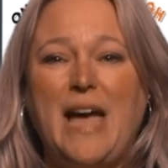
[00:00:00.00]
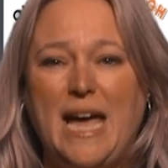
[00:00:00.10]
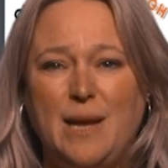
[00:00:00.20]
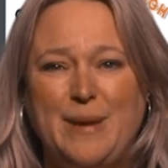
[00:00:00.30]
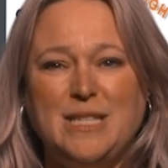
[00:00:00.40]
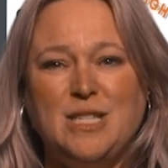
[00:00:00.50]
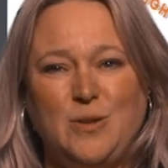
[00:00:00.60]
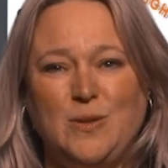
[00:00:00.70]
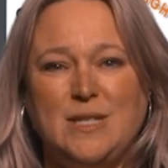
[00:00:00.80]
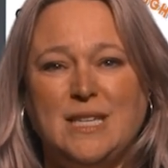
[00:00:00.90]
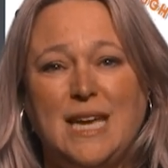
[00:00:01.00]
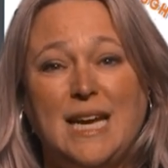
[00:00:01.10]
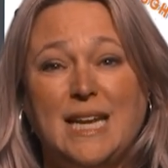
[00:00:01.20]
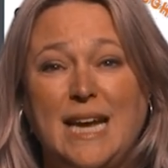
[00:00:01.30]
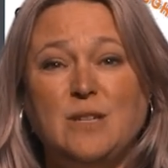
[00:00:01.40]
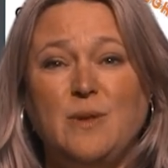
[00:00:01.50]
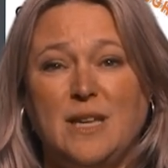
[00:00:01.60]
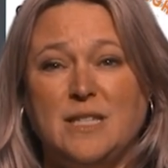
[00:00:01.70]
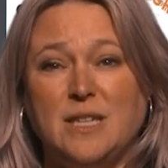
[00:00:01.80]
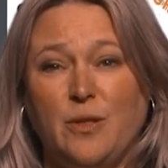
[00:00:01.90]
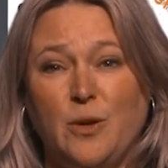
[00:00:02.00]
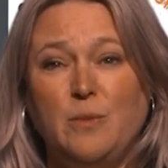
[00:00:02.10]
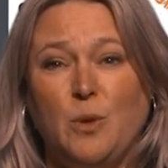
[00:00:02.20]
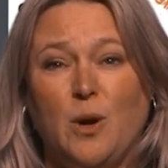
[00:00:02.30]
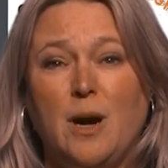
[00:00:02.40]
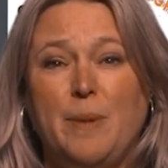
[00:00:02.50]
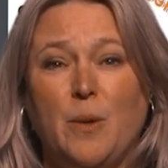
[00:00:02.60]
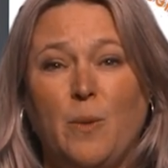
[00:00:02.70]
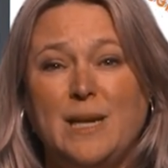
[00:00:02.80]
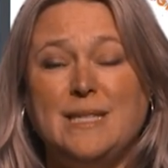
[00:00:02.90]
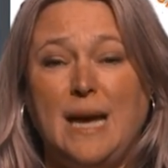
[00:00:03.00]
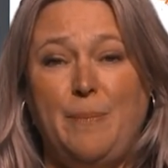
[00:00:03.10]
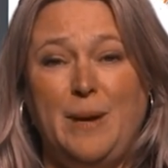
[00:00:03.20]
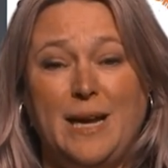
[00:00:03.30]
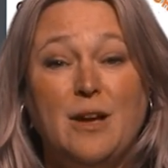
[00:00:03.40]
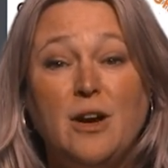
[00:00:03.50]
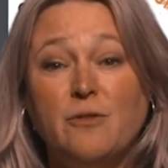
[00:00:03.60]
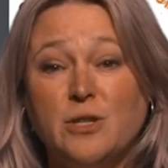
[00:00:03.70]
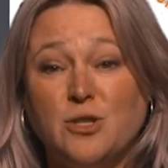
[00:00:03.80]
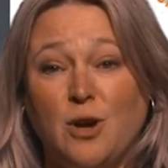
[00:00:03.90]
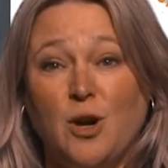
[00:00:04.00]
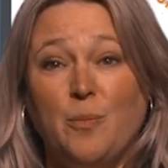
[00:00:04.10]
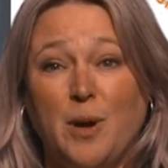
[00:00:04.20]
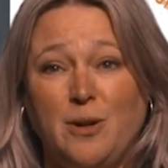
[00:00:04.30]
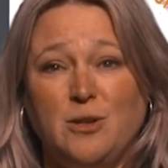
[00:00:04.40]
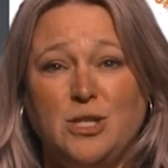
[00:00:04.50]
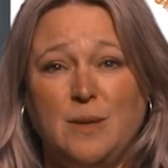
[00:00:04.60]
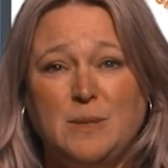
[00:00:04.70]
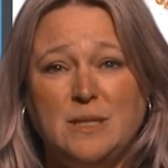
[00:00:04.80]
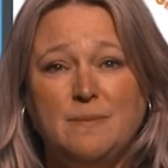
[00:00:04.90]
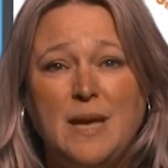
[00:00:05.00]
NMS students can connect with us to learn more about what is happening for stronger partnerships.